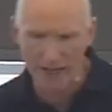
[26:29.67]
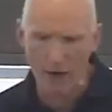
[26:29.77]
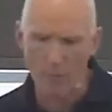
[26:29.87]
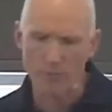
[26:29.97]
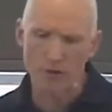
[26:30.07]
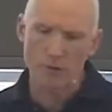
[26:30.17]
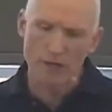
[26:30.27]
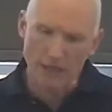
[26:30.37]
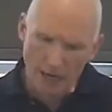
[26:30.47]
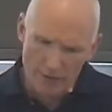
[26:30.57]
to help you
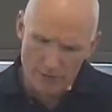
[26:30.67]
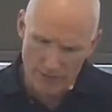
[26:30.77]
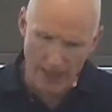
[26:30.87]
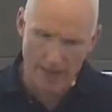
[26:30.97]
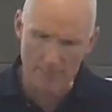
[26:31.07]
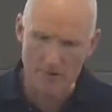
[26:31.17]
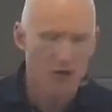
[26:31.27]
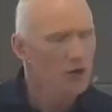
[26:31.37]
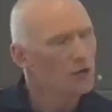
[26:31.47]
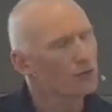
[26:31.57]
love them
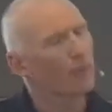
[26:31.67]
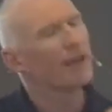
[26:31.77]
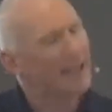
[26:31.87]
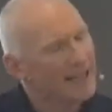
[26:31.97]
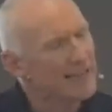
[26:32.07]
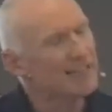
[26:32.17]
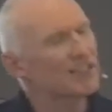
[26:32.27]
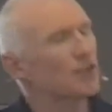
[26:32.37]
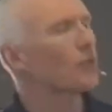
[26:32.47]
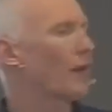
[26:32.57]
from
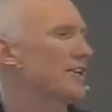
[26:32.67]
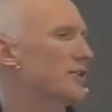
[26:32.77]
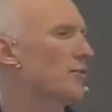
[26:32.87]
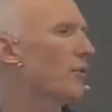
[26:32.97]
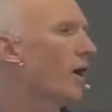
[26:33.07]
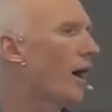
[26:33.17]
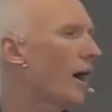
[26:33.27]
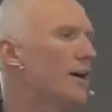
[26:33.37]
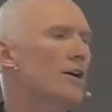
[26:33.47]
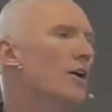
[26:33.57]
His
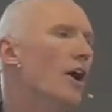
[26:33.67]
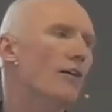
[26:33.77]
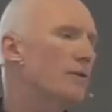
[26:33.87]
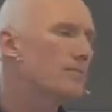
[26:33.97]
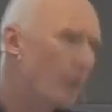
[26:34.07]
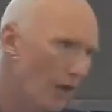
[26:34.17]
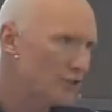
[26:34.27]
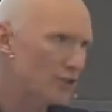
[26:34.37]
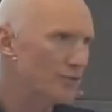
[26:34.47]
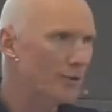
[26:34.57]
reservoir of
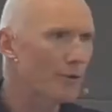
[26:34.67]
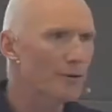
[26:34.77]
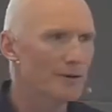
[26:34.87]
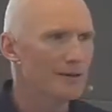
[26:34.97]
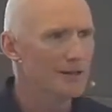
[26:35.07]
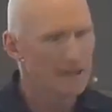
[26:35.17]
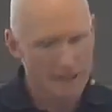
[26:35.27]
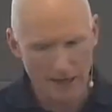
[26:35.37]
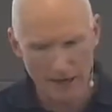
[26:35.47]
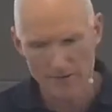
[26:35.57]
impossible
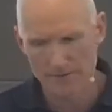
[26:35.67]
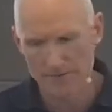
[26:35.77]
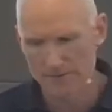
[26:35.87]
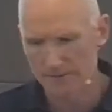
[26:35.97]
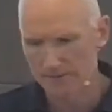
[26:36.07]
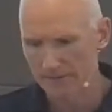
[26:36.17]
love.